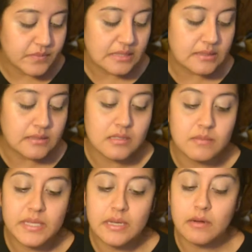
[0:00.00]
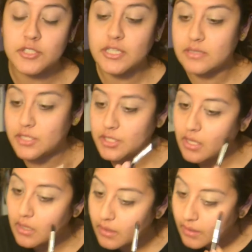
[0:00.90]
This is going to be our transition
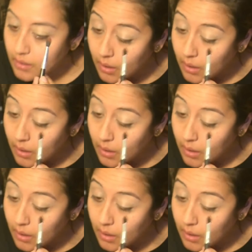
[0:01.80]
color.